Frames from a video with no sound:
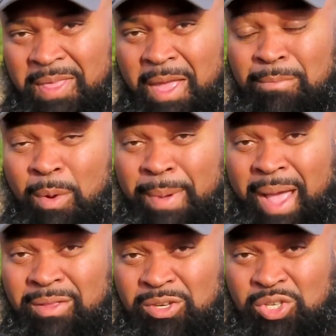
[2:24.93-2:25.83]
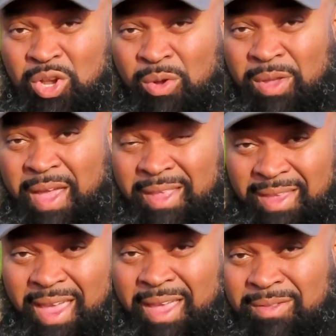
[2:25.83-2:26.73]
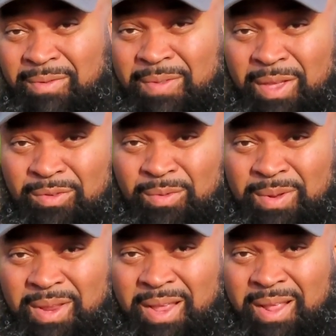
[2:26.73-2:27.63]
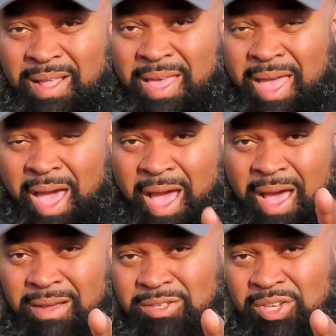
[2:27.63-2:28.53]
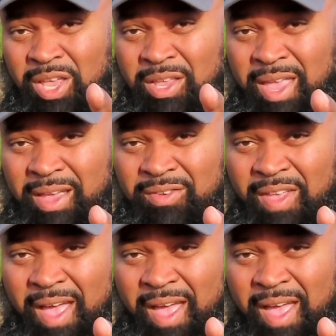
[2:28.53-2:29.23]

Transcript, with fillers: I'm about to show you at the end of this one. i Uh, see you next